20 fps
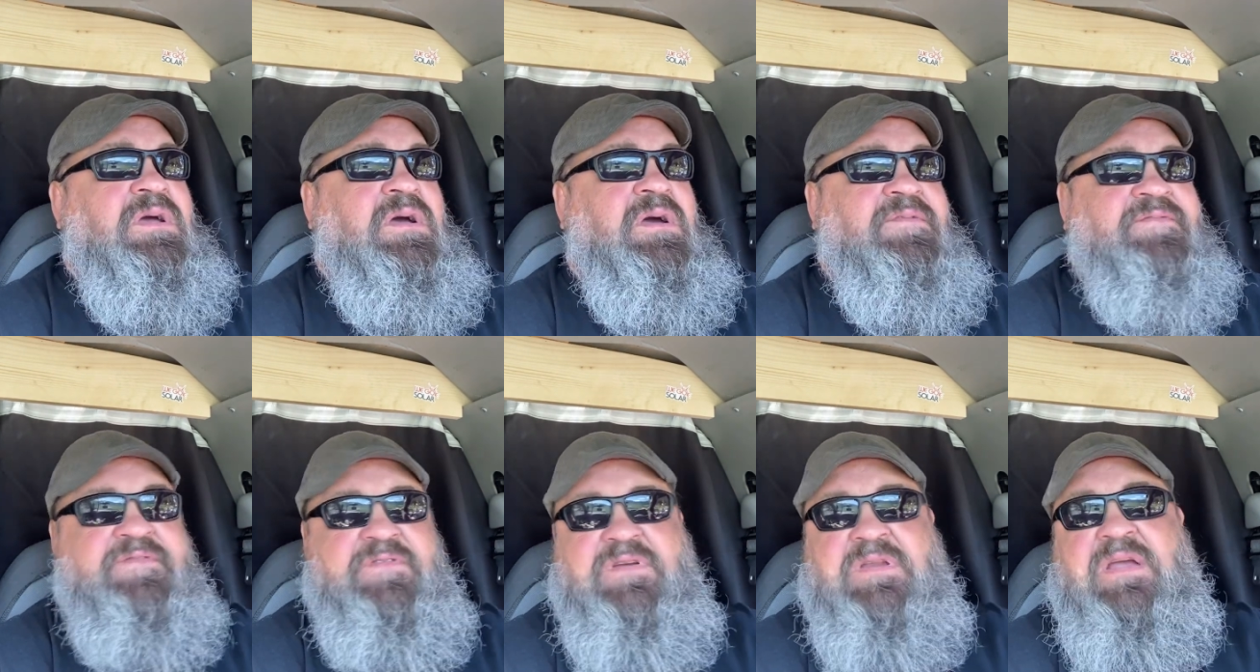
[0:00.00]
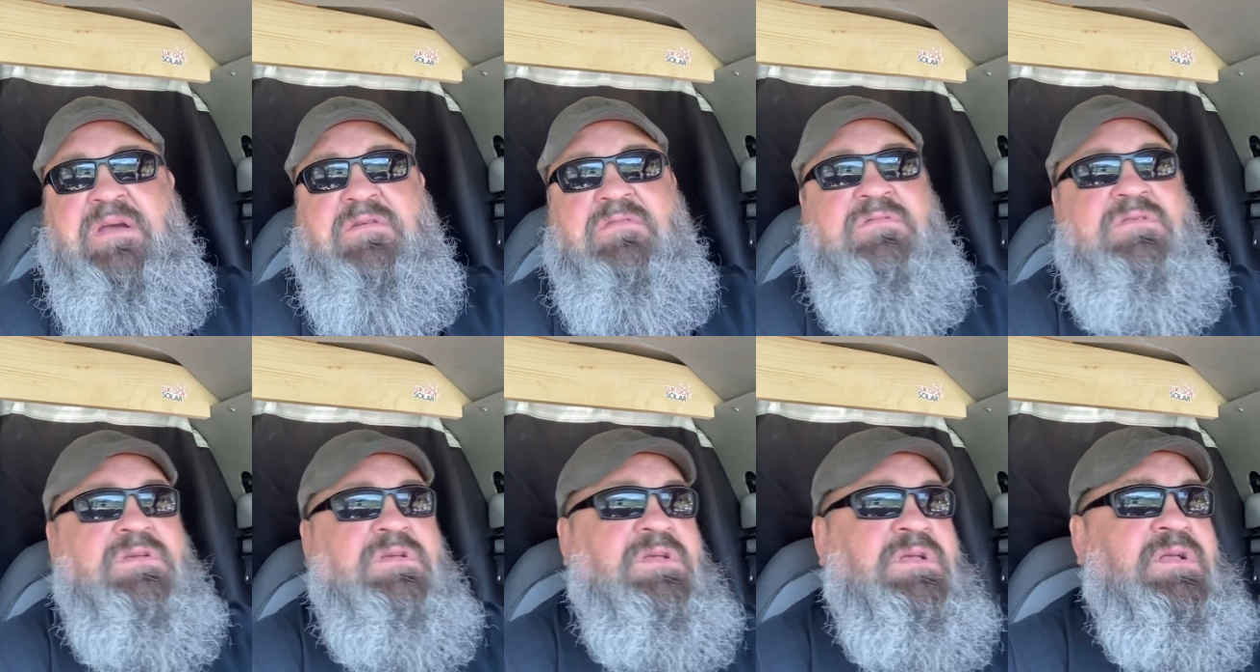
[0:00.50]
for now.
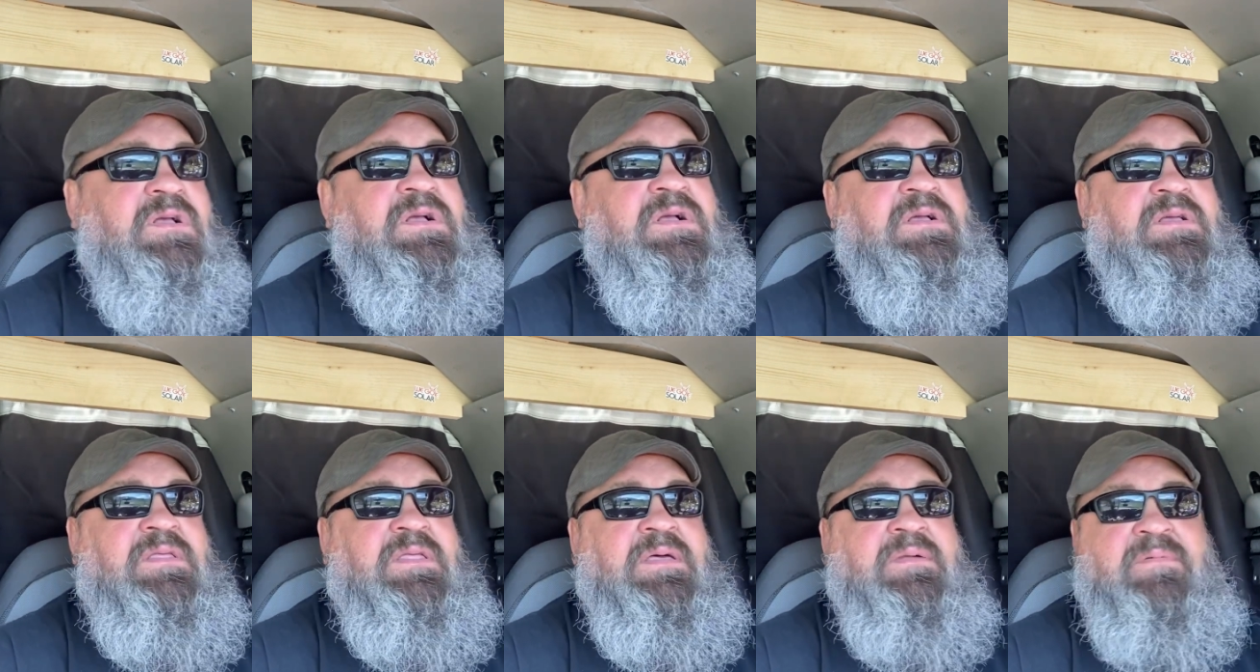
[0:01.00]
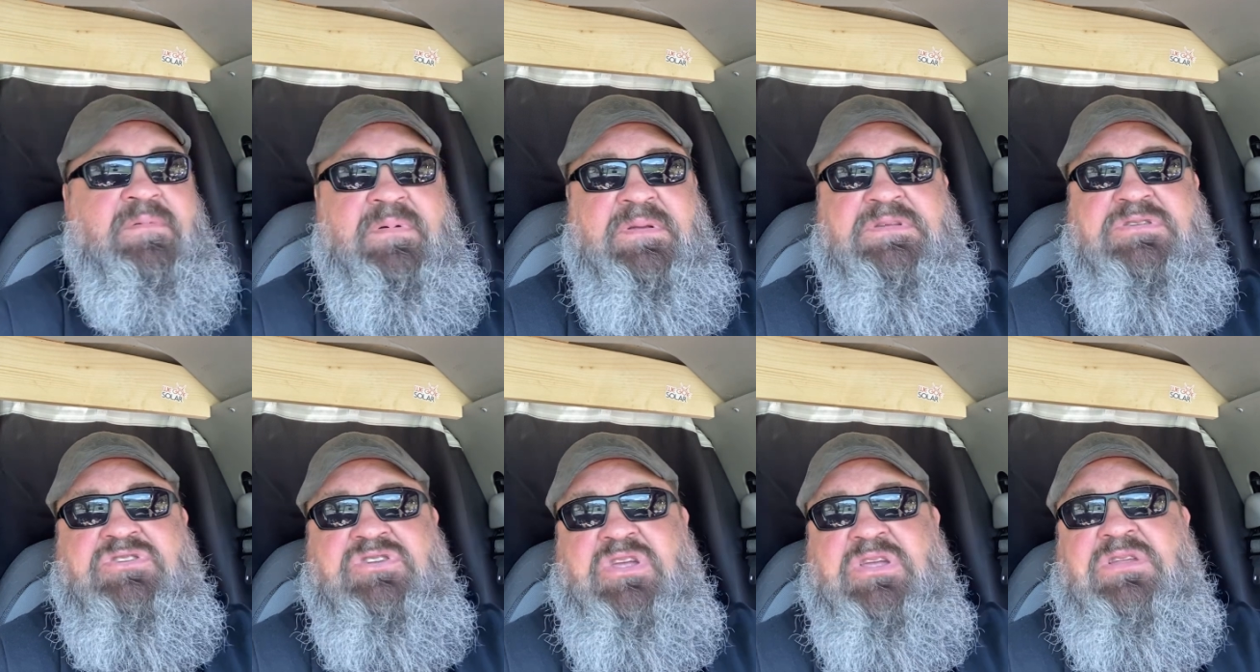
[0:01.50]
That
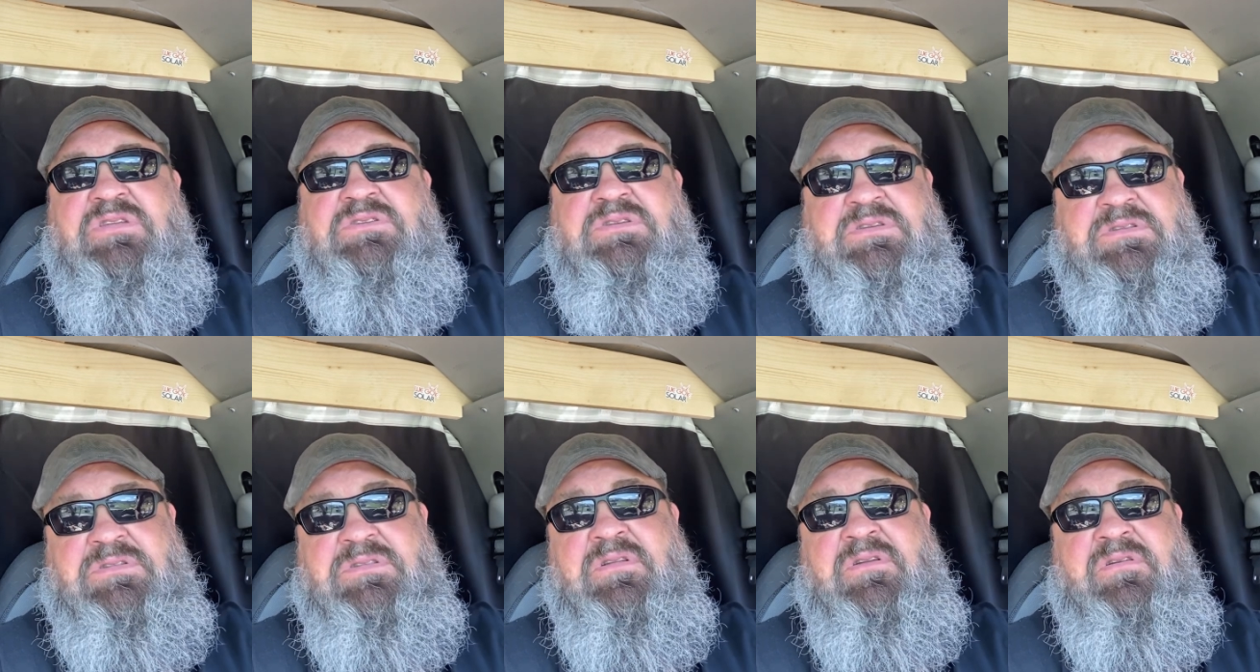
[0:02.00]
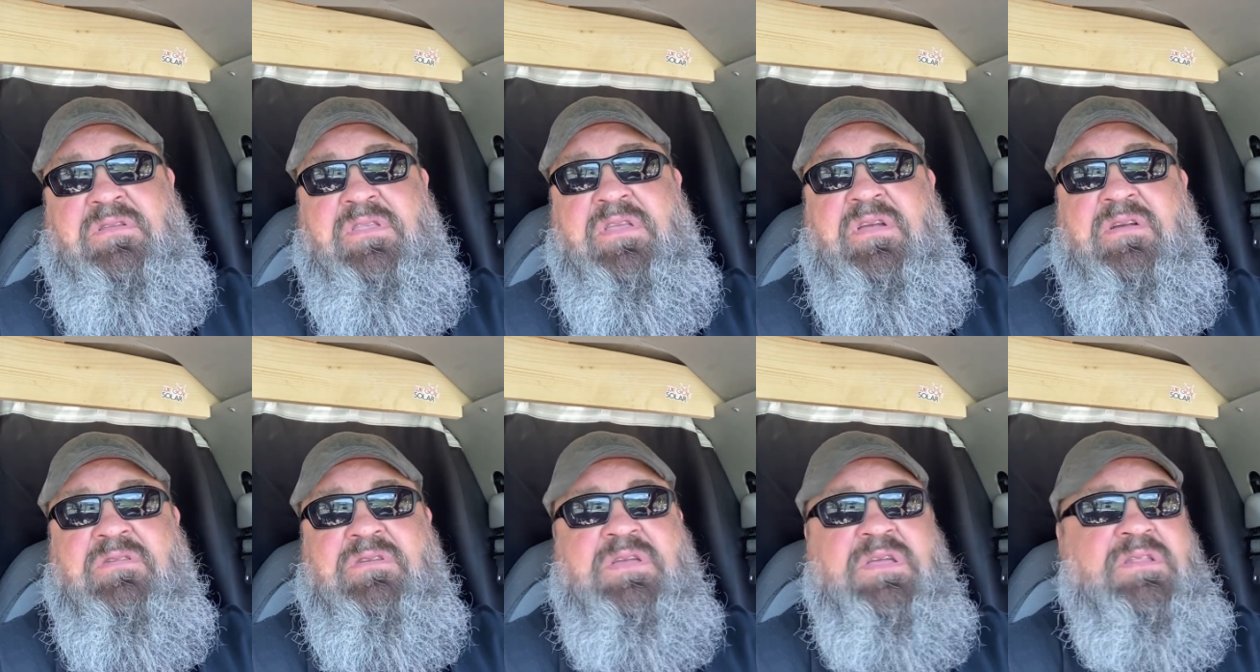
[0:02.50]
might change, because
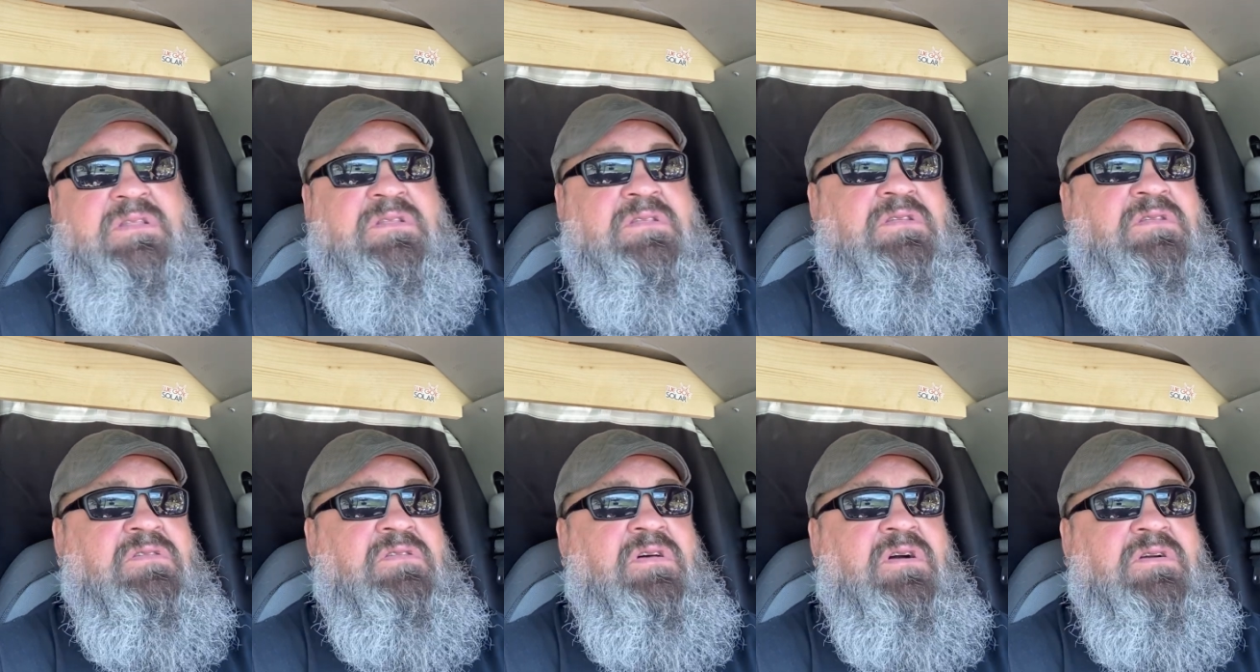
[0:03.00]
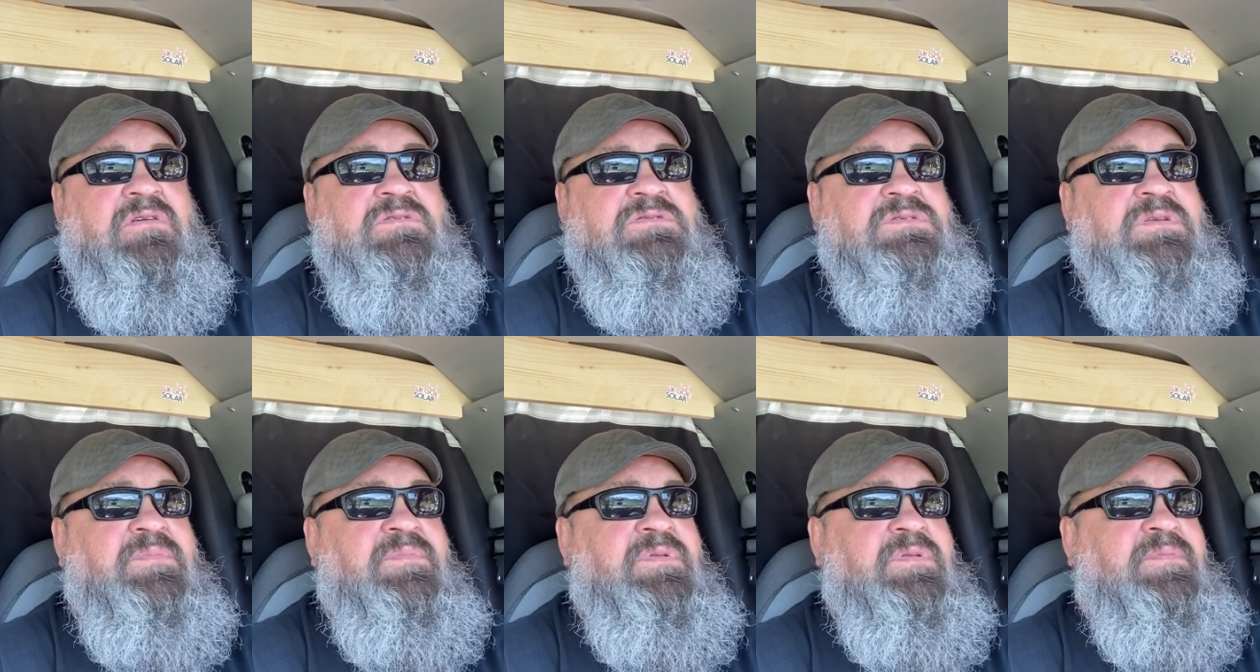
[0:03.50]
they're getting a little longer,
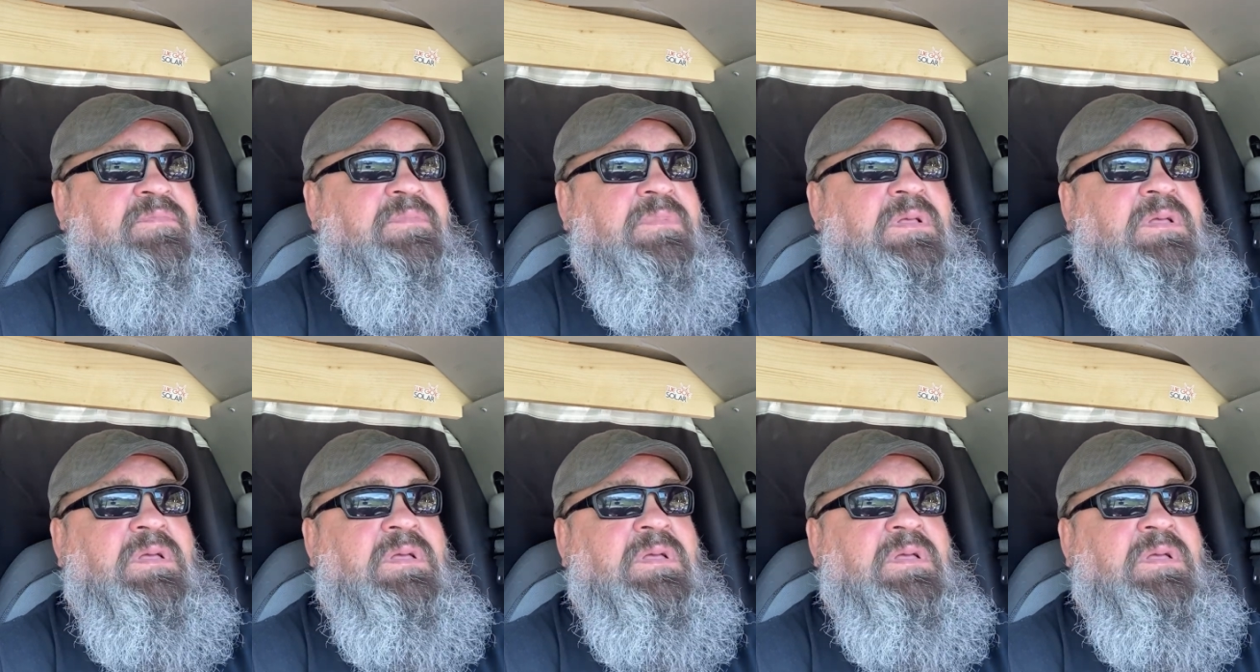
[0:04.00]
some of them.